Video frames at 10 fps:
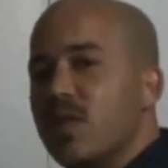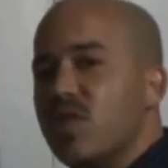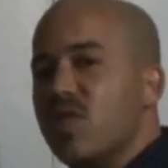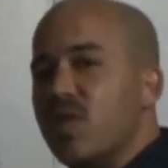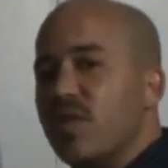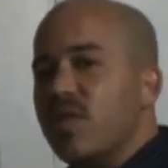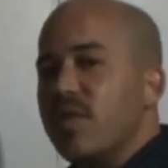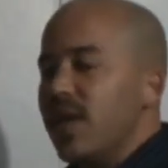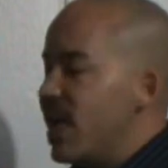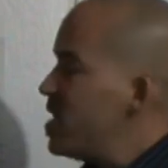you
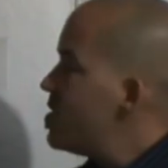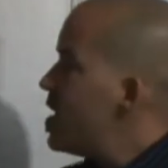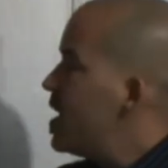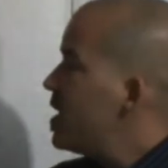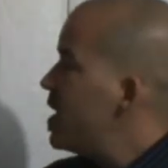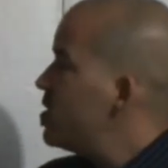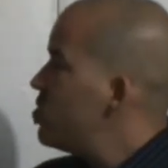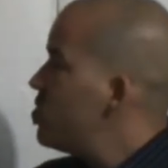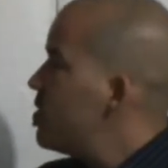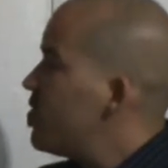know, and
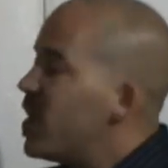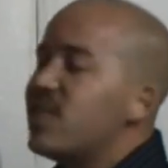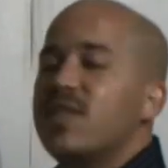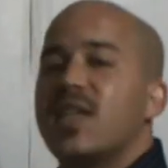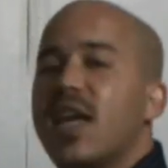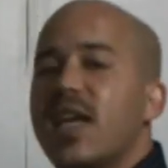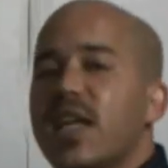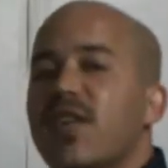to investigate